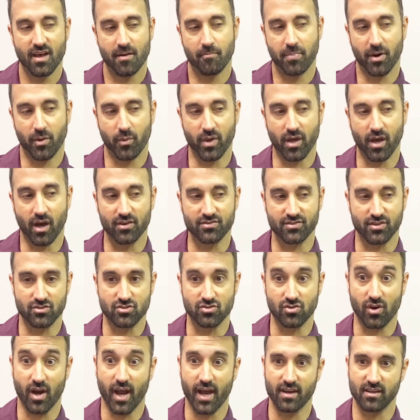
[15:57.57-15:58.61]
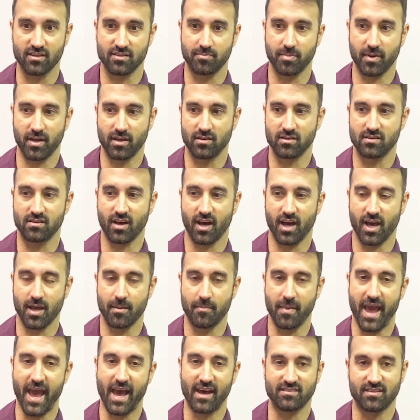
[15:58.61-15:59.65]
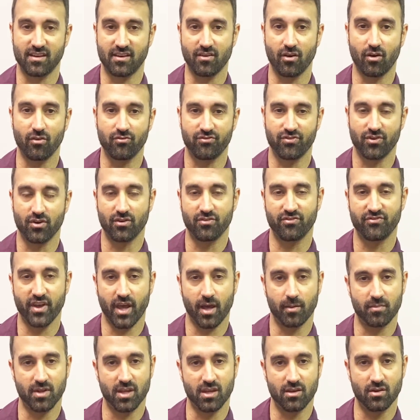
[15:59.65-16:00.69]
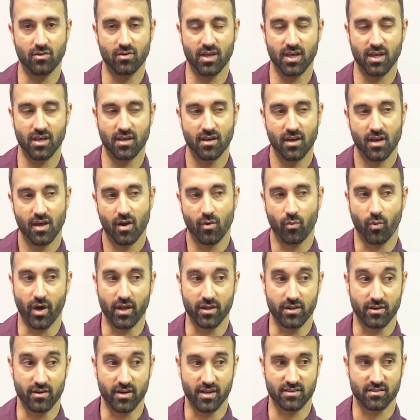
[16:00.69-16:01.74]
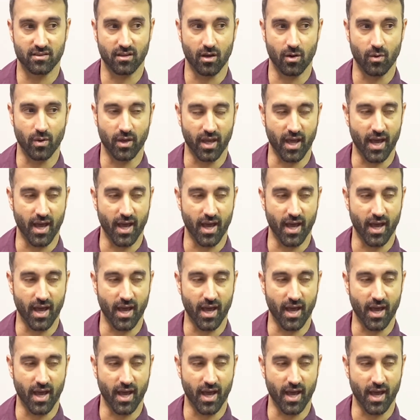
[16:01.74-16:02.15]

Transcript: but we also try to spend time as a full family unit, whether it's going